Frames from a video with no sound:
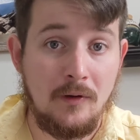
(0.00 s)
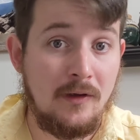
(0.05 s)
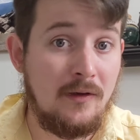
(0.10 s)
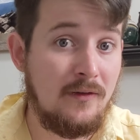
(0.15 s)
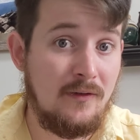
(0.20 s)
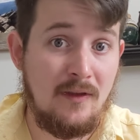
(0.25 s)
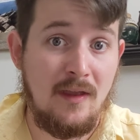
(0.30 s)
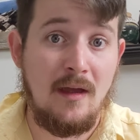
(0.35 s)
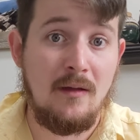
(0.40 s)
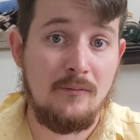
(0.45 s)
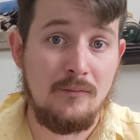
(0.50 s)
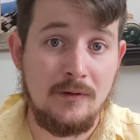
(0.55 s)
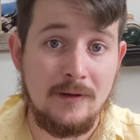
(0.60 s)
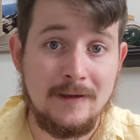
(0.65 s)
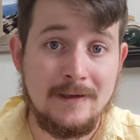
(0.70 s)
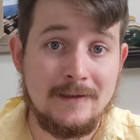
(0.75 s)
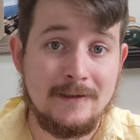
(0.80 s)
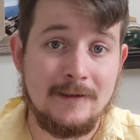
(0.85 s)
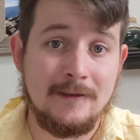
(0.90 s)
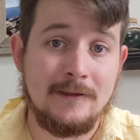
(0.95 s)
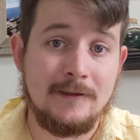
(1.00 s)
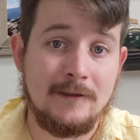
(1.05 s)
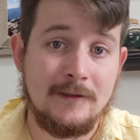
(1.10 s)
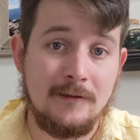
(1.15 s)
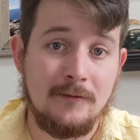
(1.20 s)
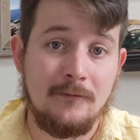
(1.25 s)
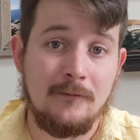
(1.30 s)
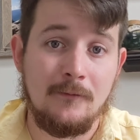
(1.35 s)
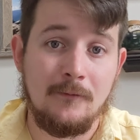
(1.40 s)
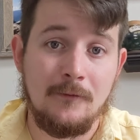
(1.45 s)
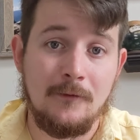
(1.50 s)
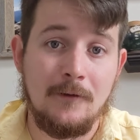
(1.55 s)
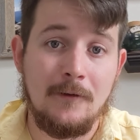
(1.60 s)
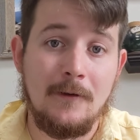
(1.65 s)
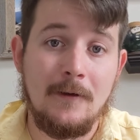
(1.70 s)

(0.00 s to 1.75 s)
because that pleases the Lord.